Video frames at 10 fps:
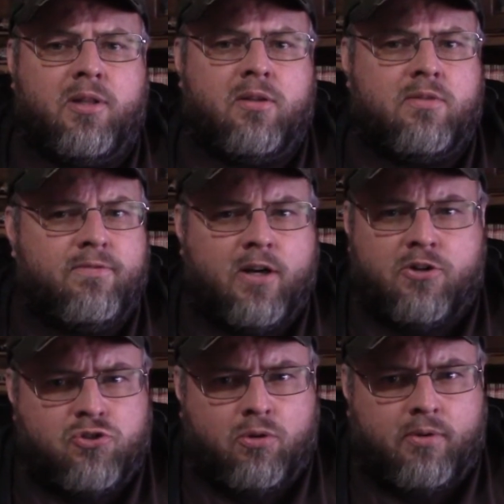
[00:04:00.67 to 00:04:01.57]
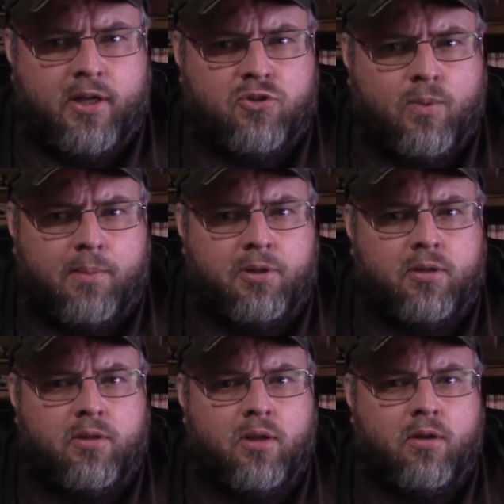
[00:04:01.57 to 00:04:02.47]
the very short-ranged
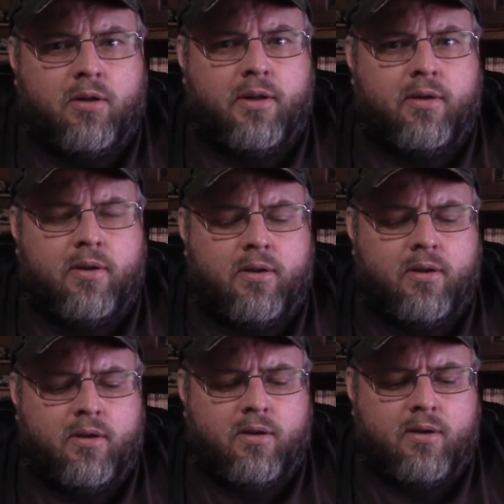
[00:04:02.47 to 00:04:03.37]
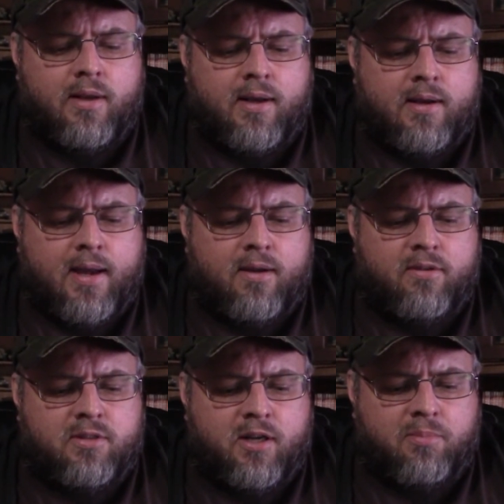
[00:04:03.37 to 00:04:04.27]
weapon, not a
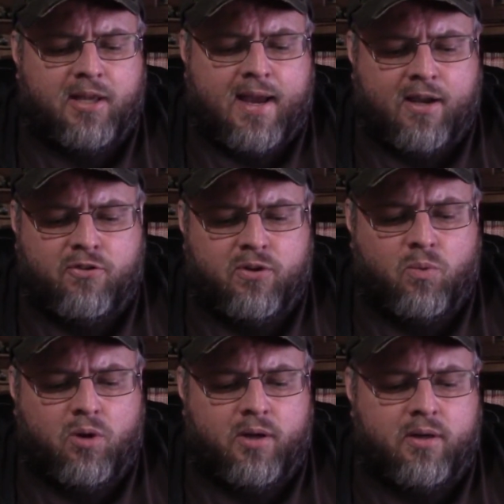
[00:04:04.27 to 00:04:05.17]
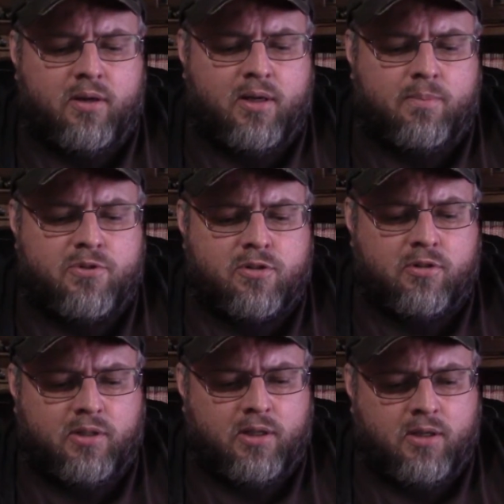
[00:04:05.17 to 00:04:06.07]
terribly accurate one.
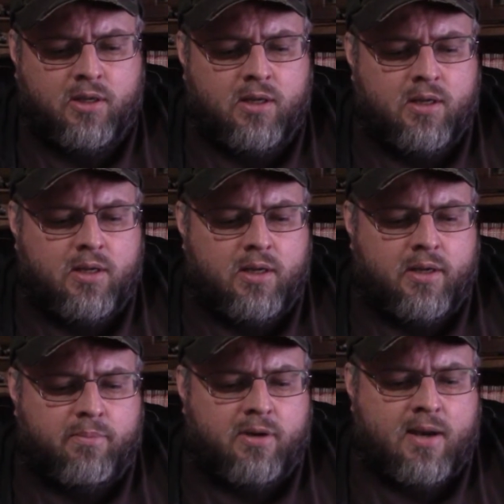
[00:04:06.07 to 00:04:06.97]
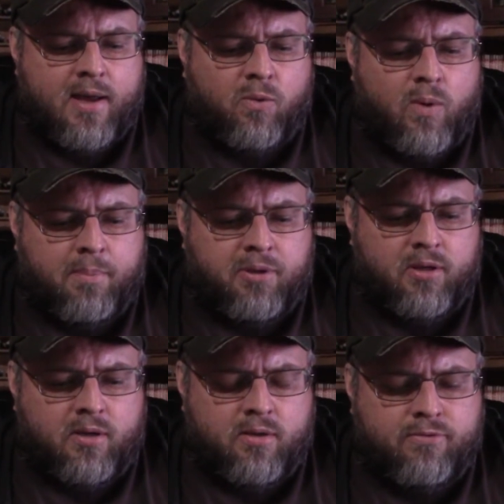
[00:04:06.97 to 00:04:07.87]
Certainly not a
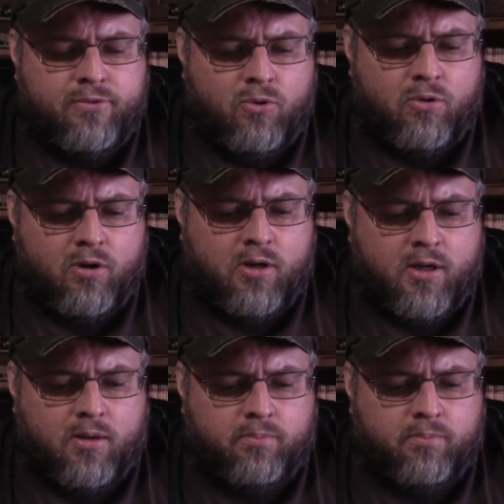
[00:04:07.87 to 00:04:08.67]
weapon for